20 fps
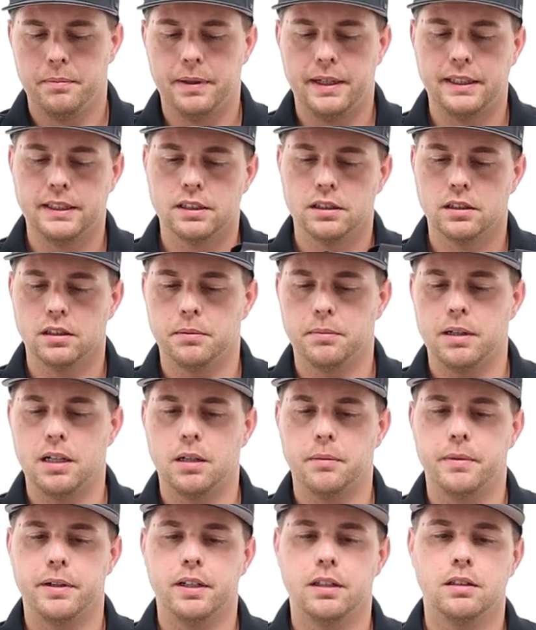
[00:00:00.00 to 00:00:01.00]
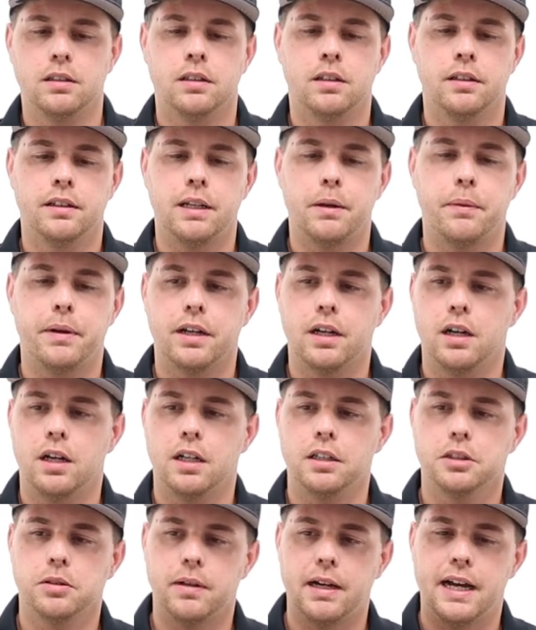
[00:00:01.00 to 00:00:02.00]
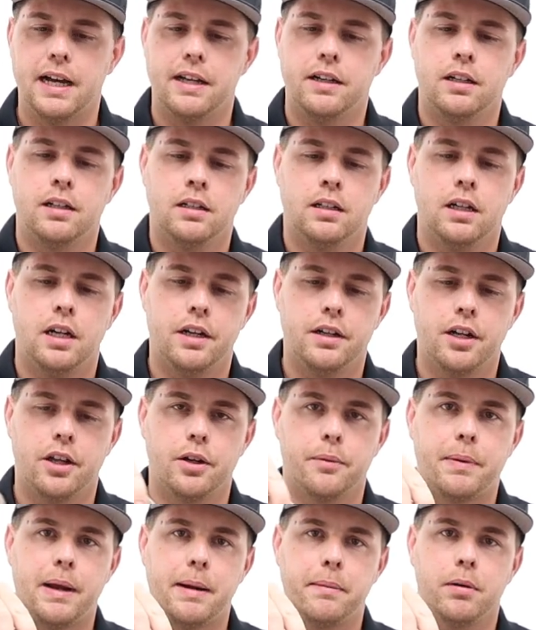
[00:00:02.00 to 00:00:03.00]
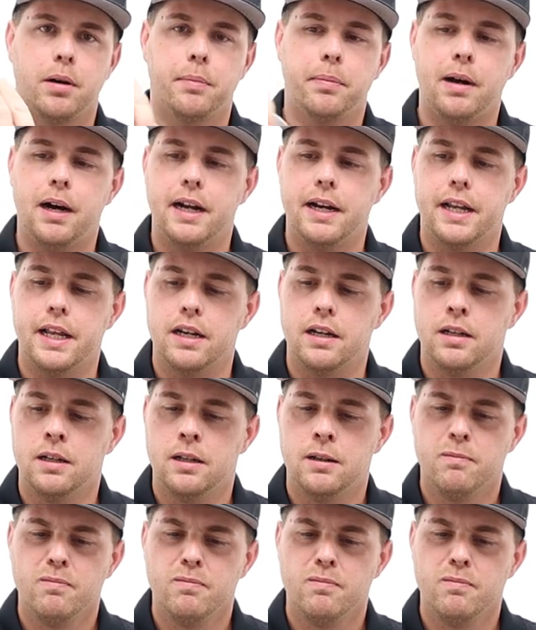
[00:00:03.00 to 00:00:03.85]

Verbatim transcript: pieces on the bottom here that we can also add another paintball pod in.